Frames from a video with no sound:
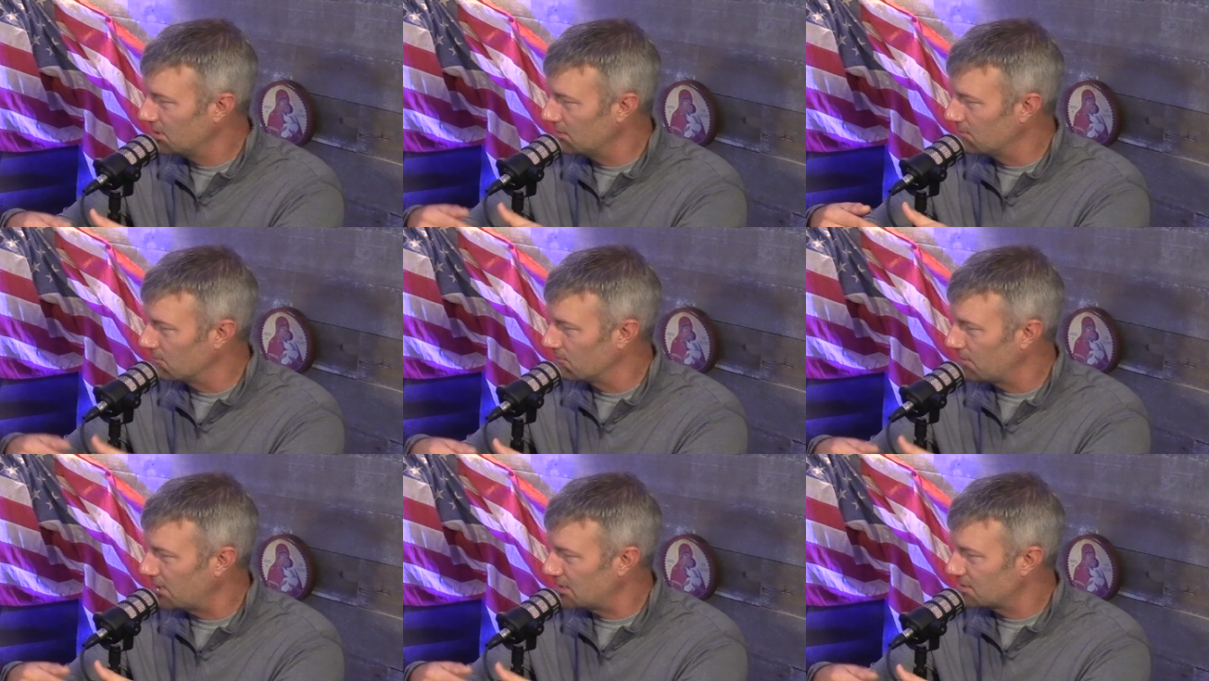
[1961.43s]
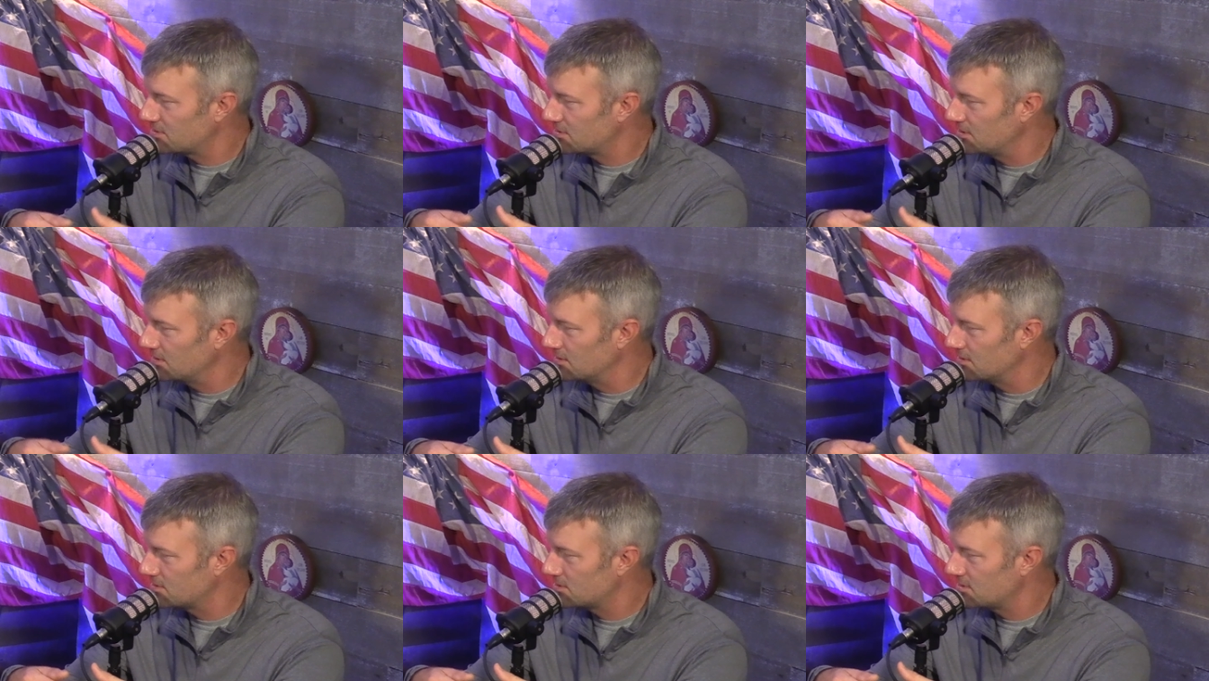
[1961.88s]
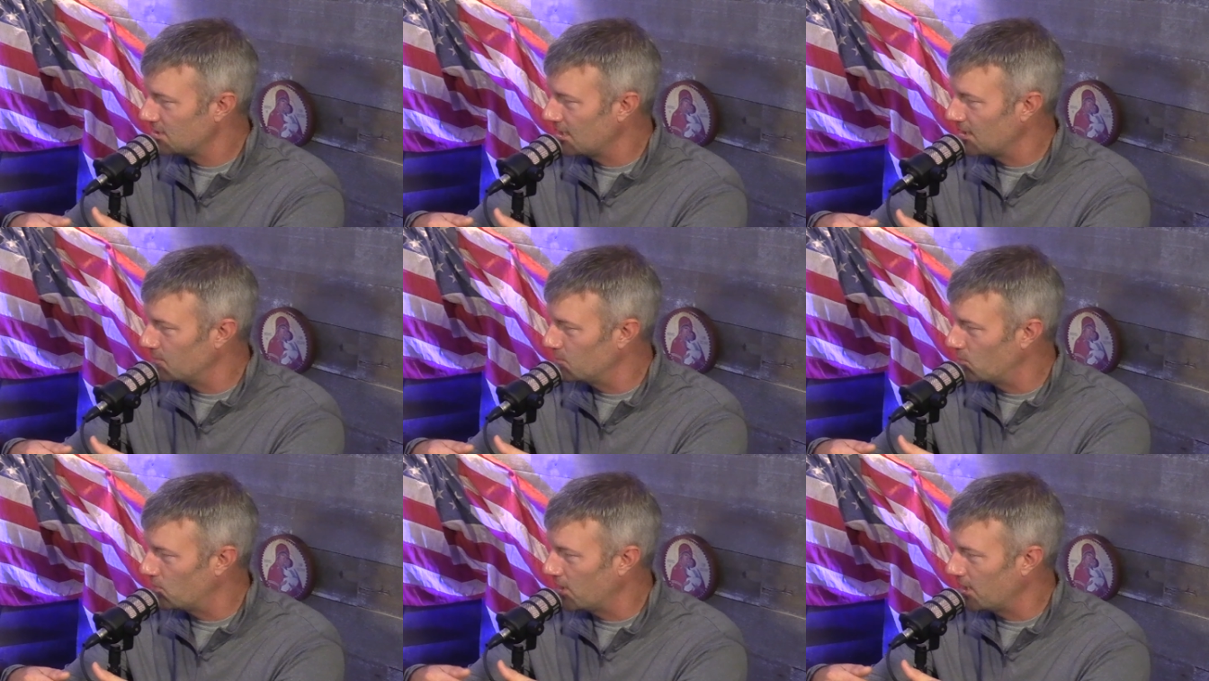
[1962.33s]
and rest in the
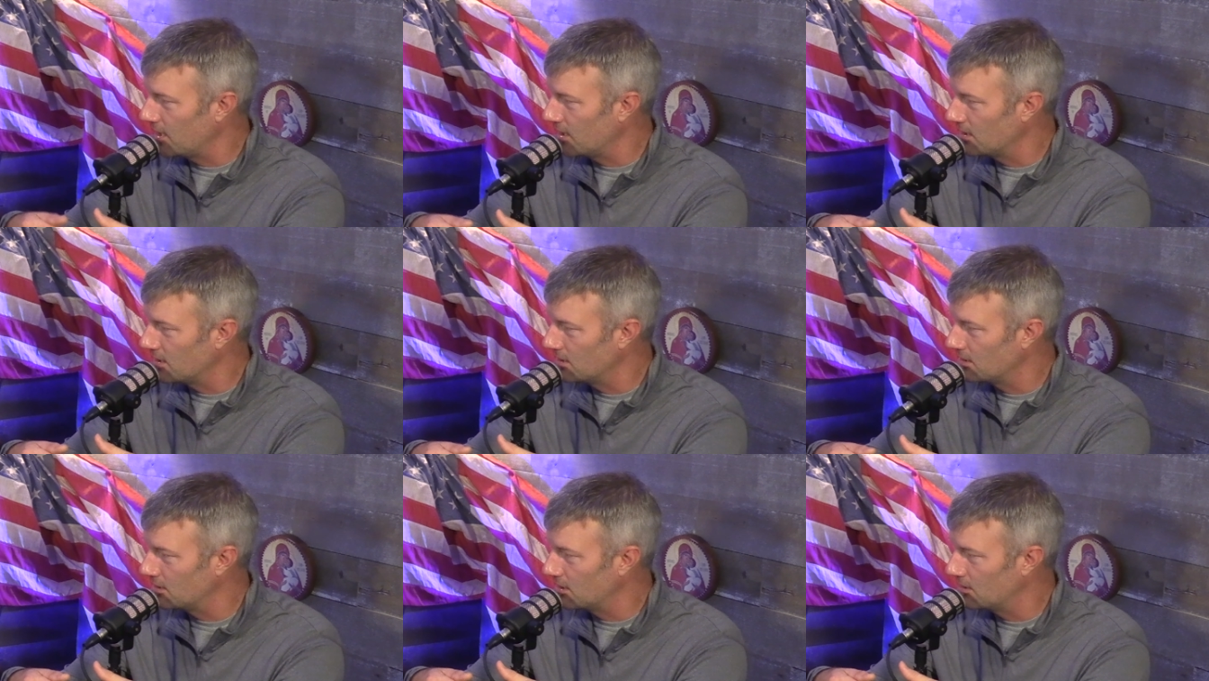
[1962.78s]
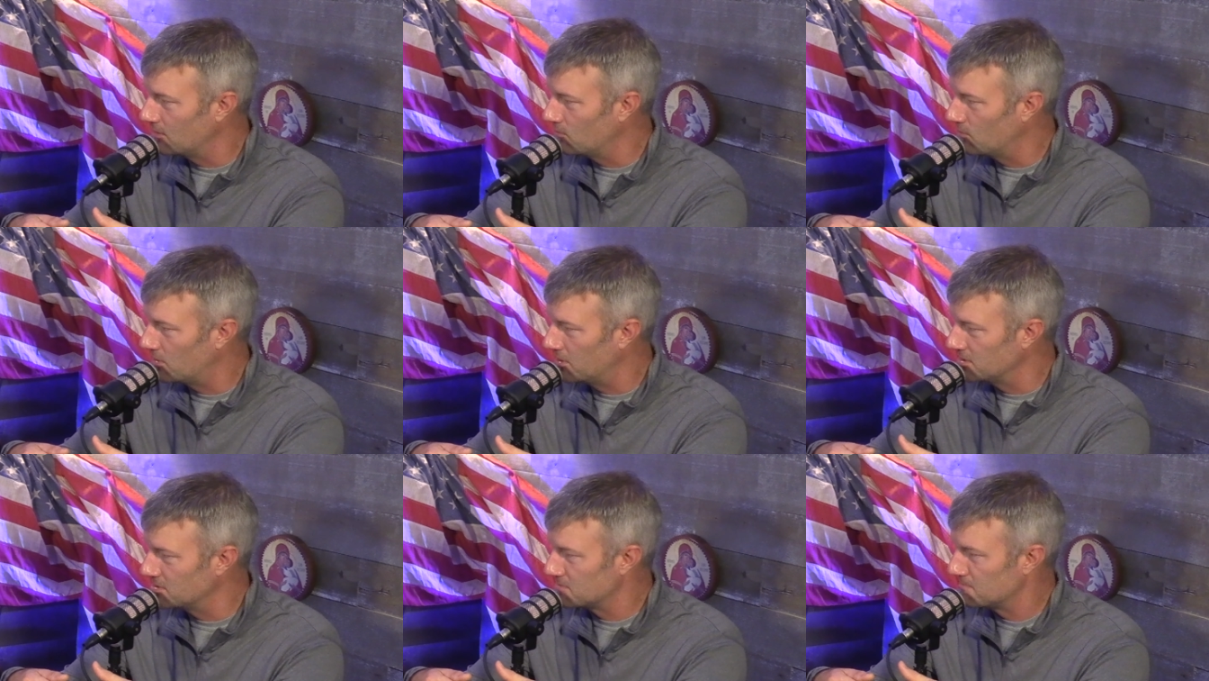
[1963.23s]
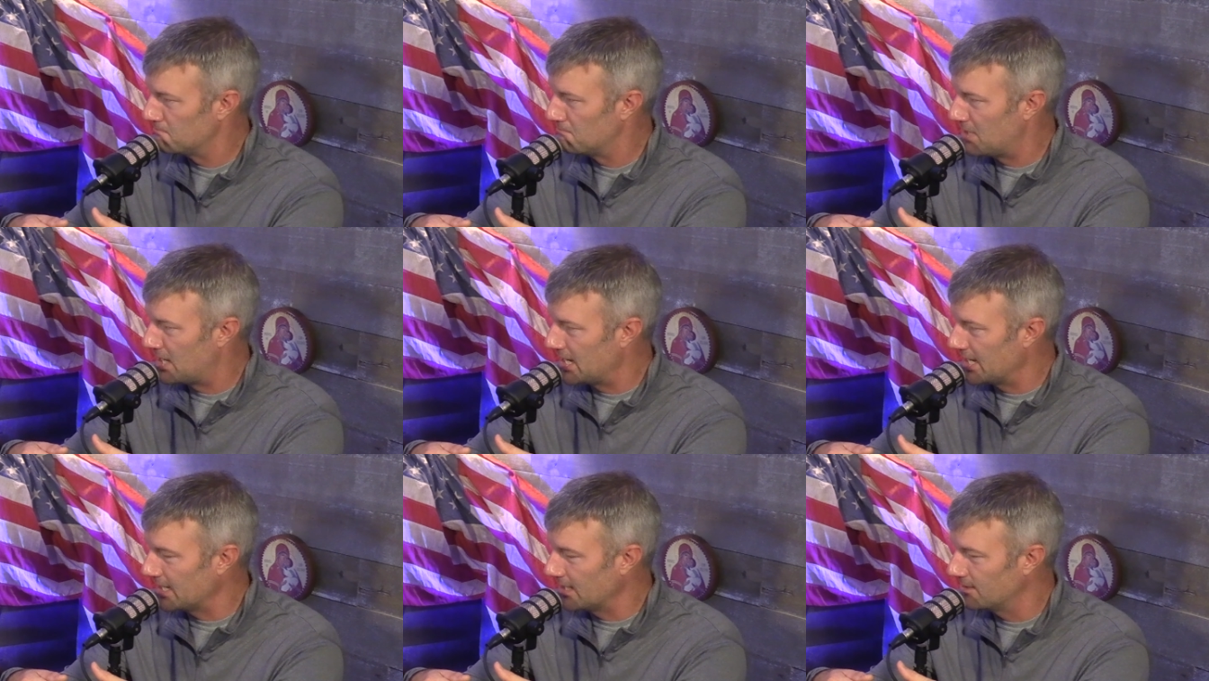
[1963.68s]
same way in one's
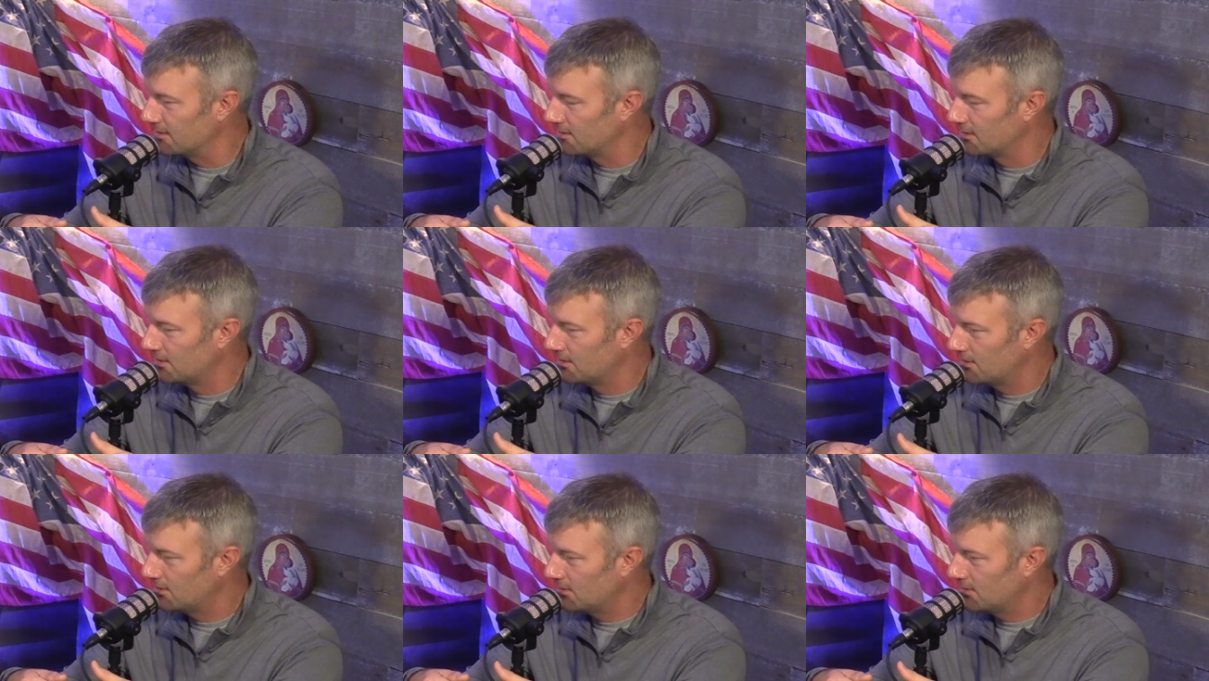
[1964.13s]
mind